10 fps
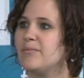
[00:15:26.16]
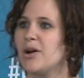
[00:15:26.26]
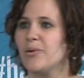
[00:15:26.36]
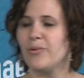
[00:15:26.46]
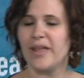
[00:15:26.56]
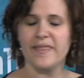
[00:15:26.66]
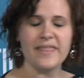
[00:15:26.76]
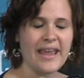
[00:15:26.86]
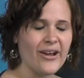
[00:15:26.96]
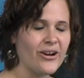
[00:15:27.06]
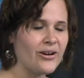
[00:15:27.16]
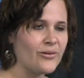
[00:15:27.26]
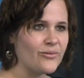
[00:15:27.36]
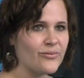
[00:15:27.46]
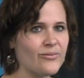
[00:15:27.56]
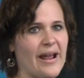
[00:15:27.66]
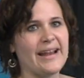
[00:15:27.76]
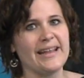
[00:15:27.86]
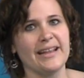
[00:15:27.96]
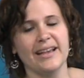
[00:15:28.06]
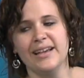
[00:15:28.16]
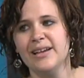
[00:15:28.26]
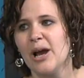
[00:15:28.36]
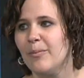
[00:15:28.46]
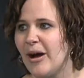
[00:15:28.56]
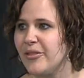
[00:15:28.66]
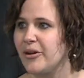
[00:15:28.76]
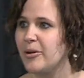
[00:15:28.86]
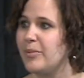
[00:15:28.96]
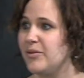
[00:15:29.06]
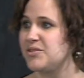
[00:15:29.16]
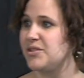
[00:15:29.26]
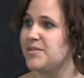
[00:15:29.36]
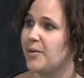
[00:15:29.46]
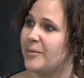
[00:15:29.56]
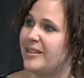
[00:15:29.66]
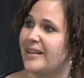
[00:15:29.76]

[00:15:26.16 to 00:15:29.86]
when they are writing about their composers for me,